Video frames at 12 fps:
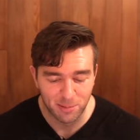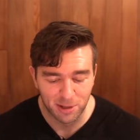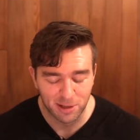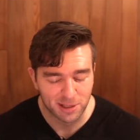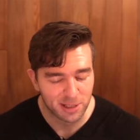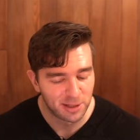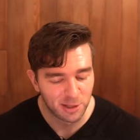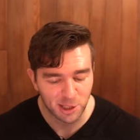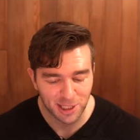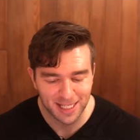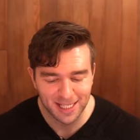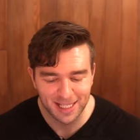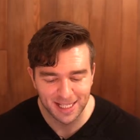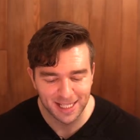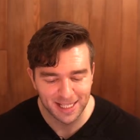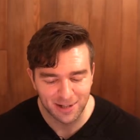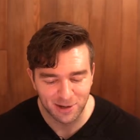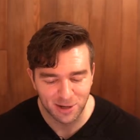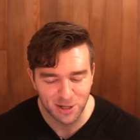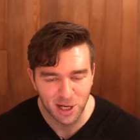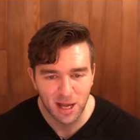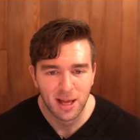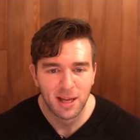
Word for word: monster. Jeez, harsh.